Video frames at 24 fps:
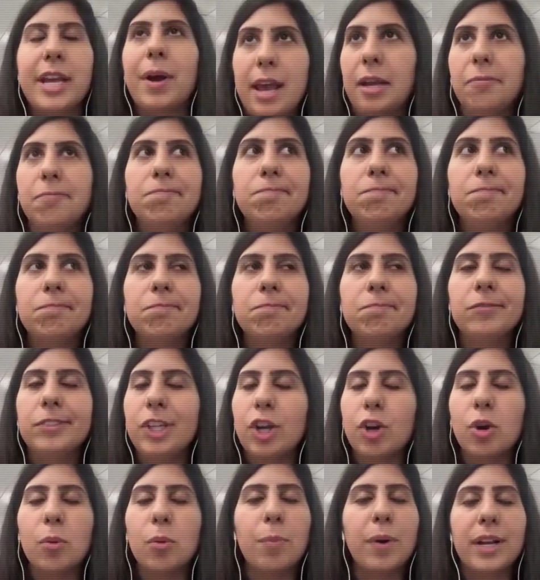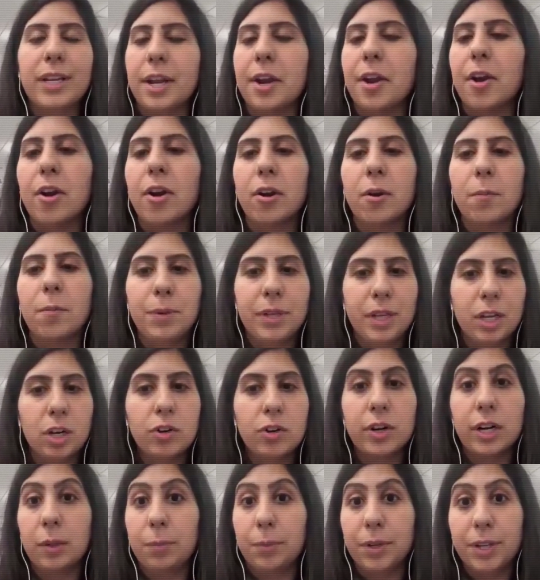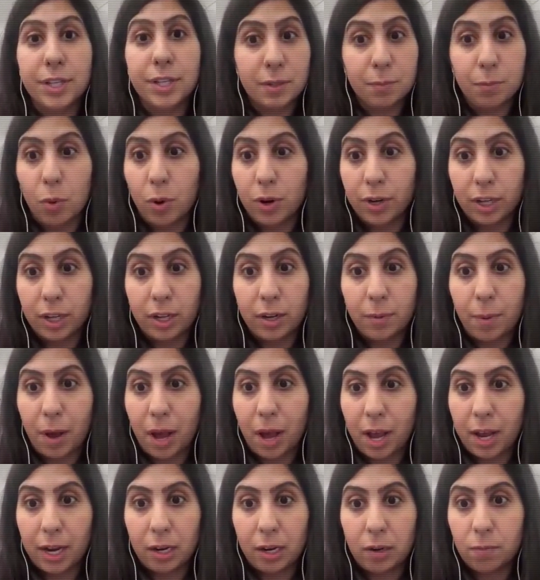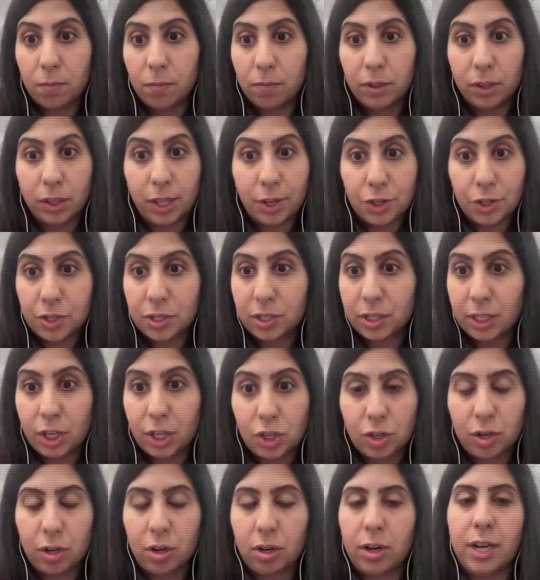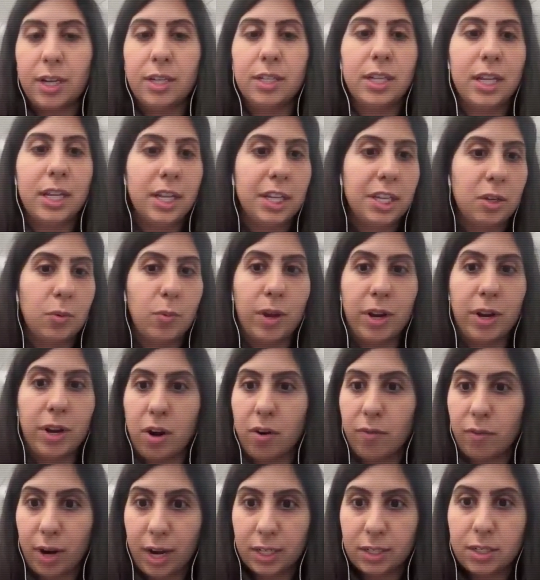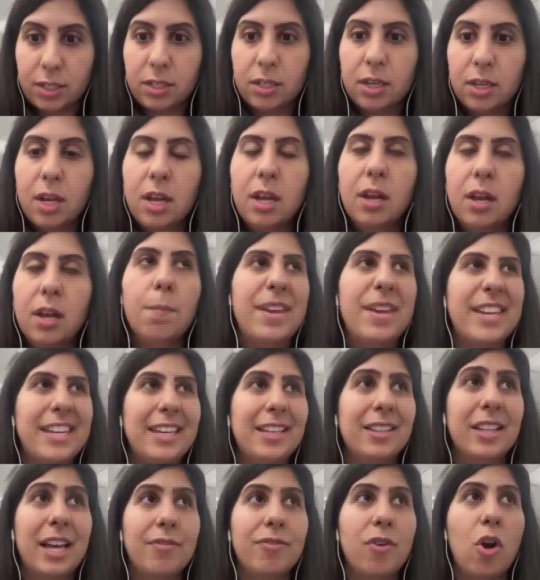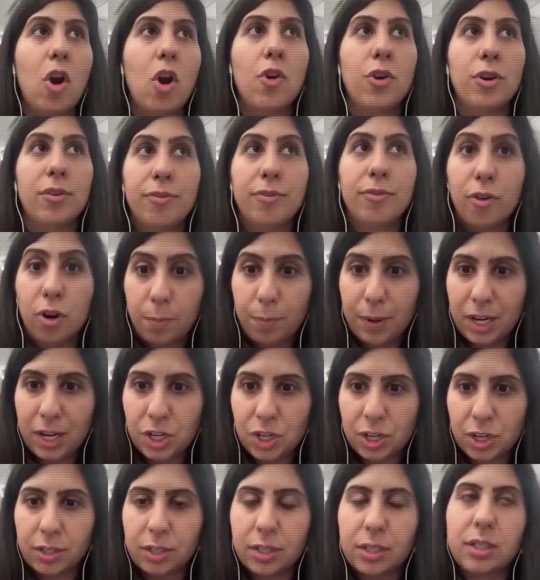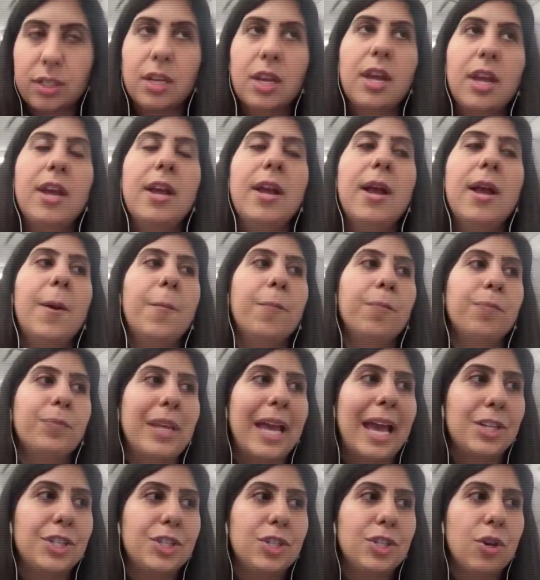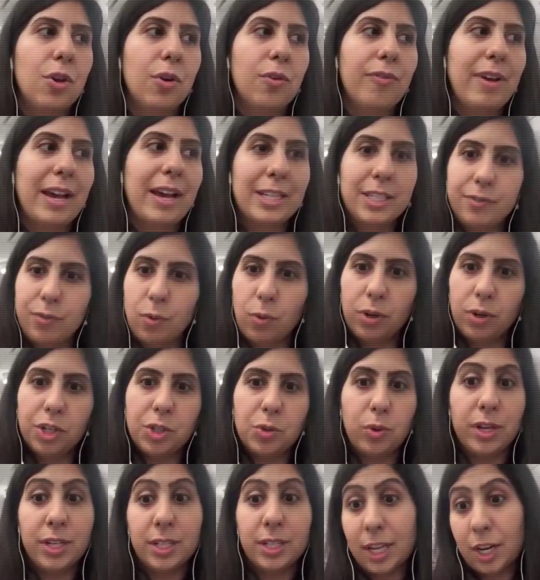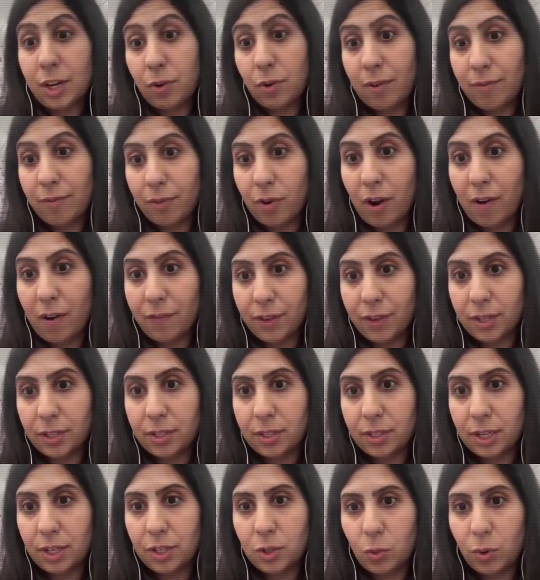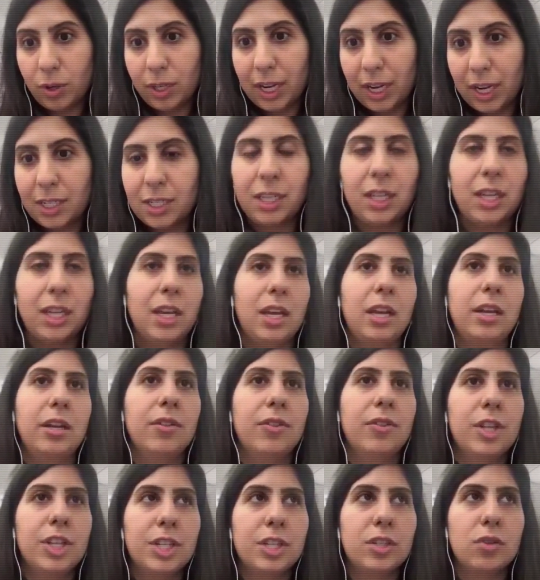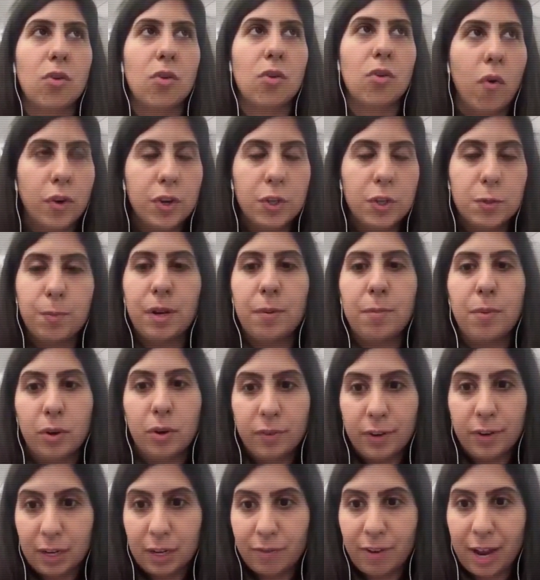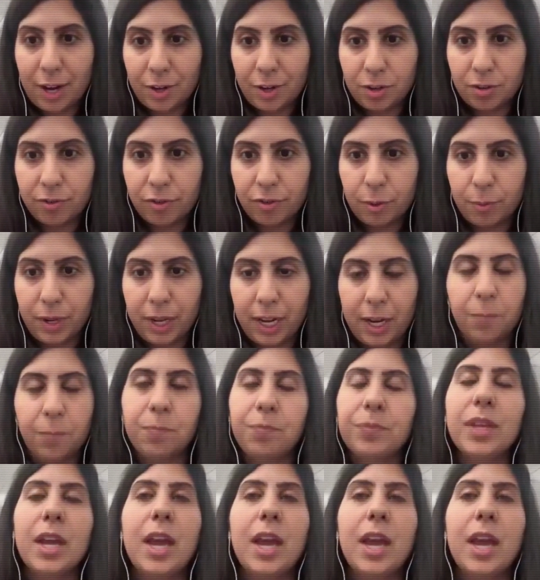by day, year by year, being incredibly disappointed by the legislature and taking away our rights, making life harder for our patients. And so fast forward to when I decided to run for office in 2018, this has always been a motivating factor for me.